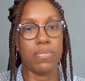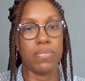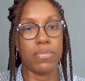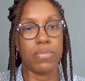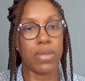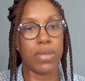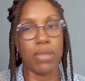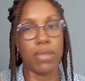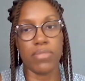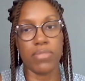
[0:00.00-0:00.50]

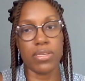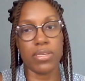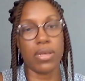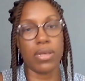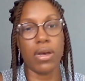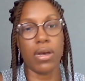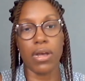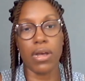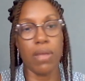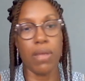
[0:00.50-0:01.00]
come to
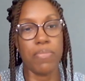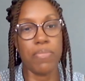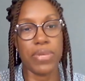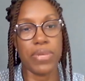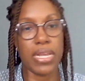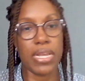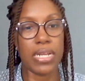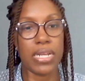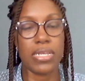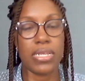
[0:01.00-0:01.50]
our
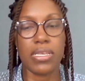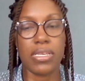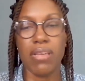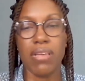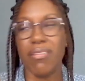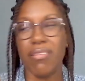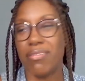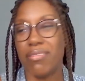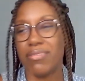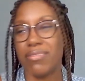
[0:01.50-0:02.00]
company and you say,
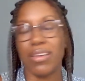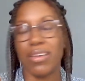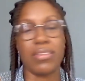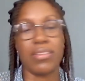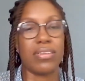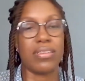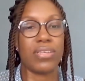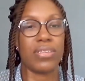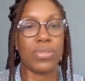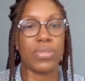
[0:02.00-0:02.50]
oh,
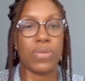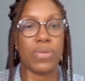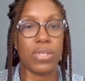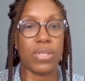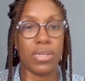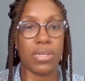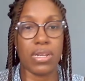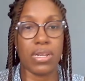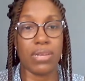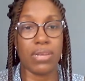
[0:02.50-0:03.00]
nothing's going
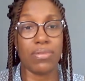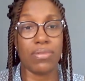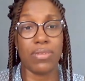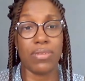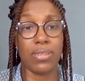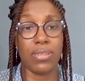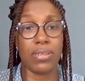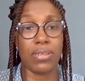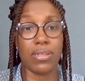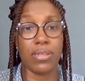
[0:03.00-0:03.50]
good. I don't
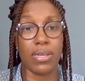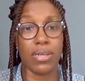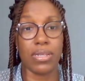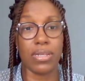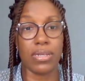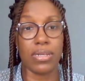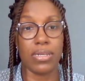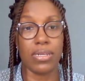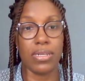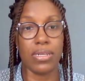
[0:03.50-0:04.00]
need to look at
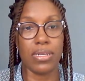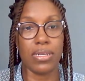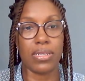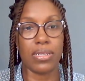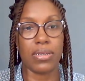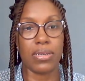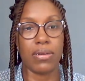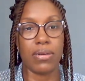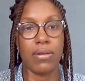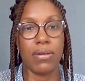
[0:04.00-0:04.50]
any
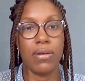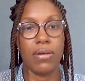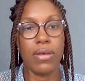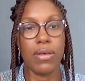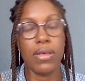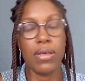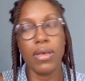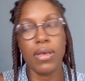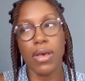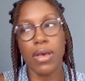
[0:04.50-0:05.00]
data.
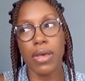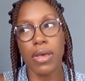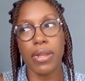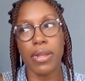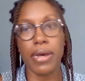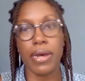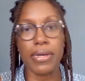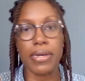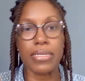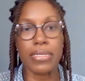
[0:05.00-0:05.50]
I'd
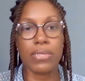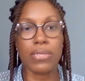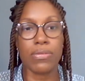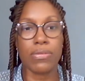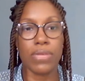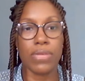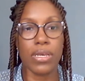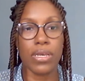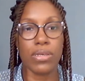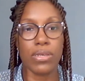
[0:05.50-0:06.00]
ask,
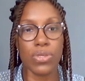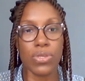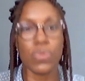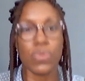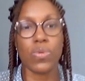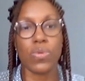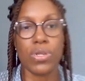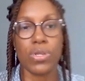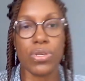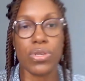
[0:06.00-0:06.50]
okay, so
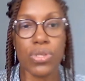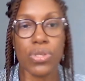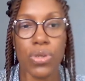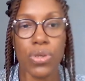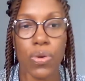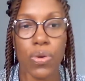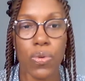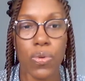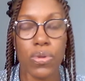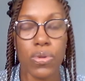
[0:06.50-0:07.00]
what is your
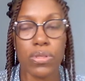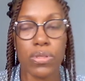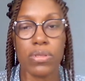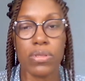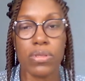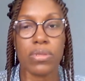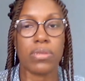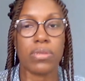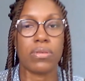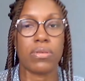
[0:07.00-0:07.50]

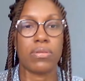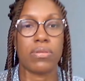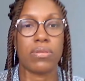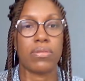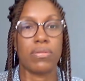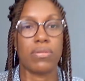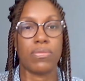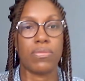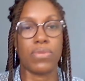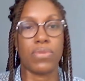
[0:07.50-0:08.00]
goals?
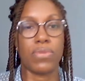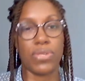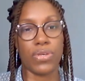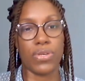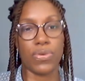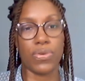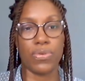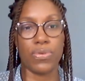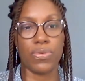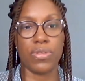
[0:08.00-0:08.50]
What's your
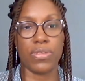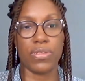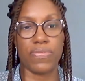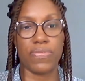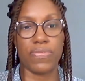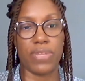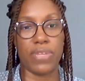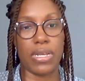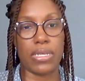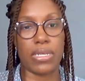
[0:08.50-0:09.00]
goals
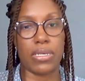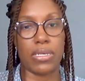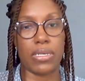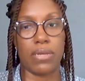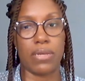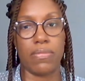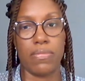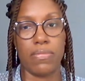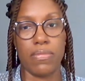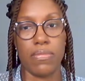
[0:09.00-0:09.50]
for next
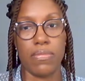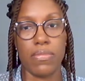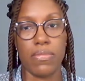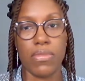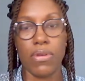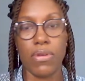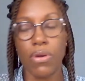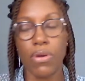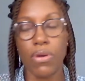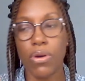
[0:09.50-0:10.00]
year?
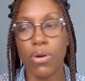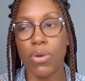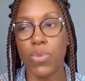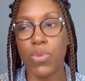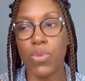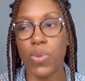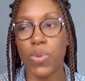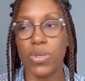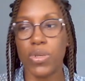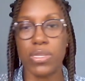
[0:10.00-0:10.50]
Oh, we
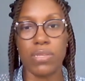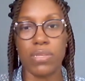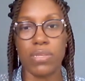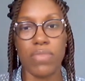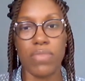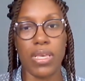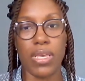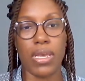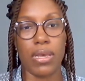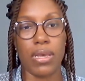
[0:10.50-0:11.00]
want to
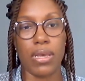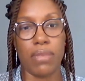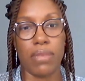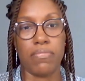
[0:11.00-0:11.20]
make